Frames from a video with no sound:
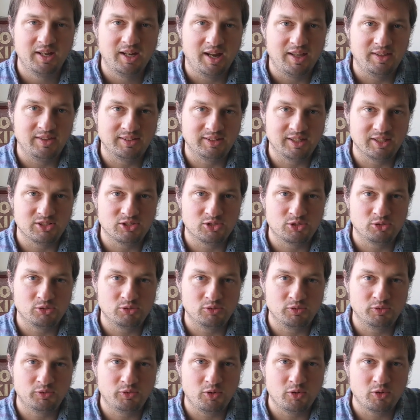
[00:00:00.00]
I think that's true
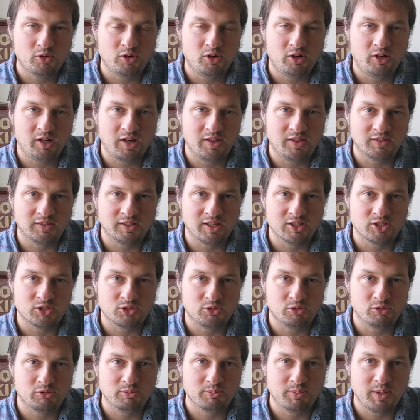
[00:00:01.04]
in folk art, I think that's
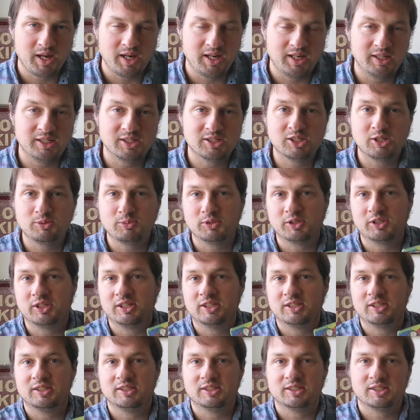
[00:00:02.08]
true in painting, something like
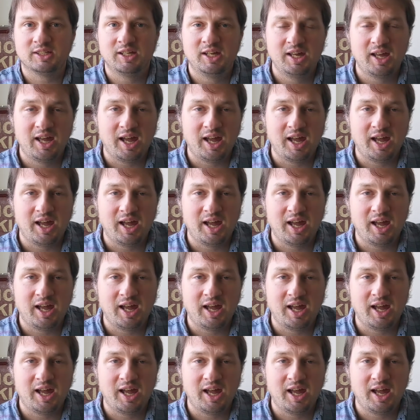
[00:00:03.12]
this.